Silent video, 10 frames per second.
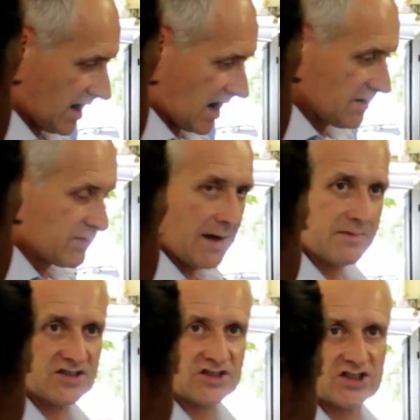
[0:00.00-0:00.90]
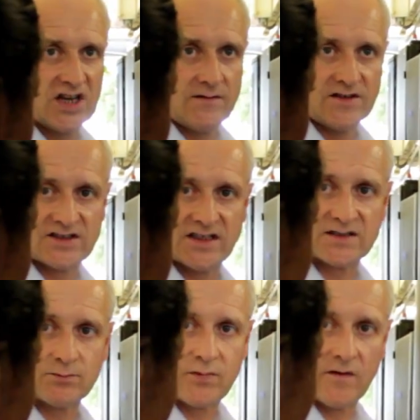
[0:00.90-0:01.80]
IBM as a services
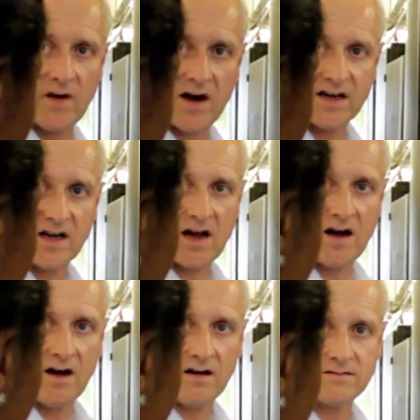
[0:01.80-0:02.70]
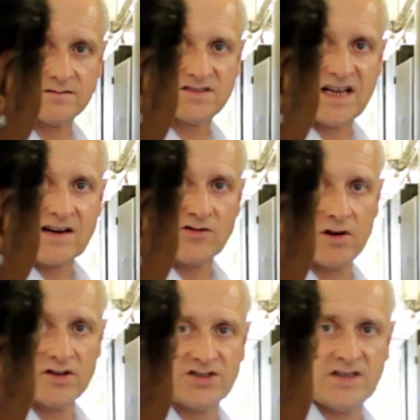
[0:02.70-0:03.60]
provider are
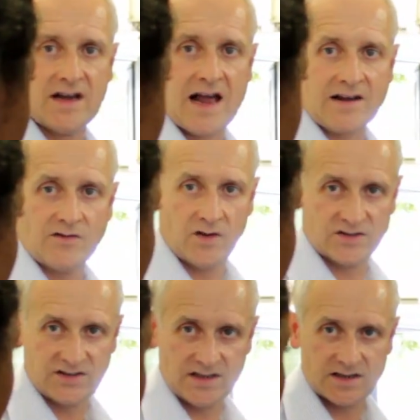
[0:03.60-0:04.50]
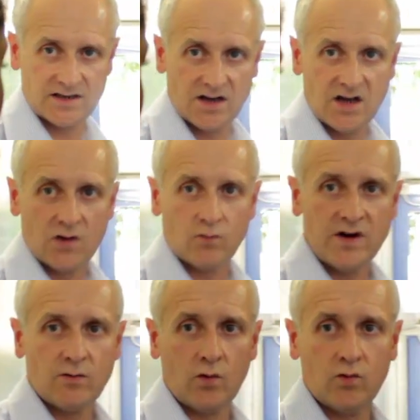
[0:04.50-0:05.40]
technology agnostic.
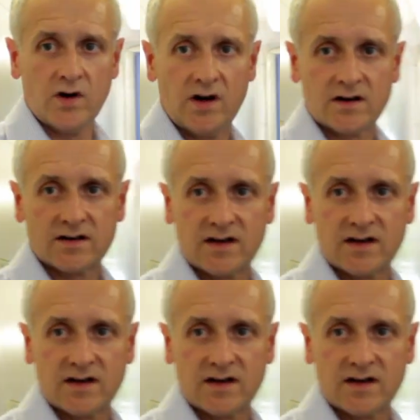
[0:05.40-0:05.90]
We will work